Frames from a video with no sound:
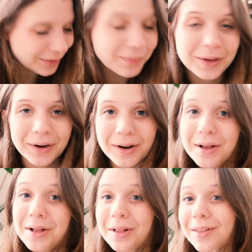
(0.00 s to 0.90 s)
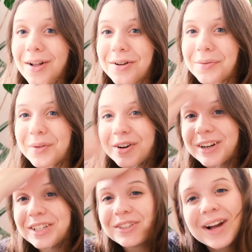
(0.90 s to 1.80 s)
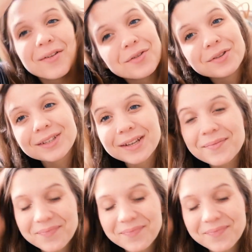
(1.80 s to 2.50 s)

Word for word: from their long and weary travels.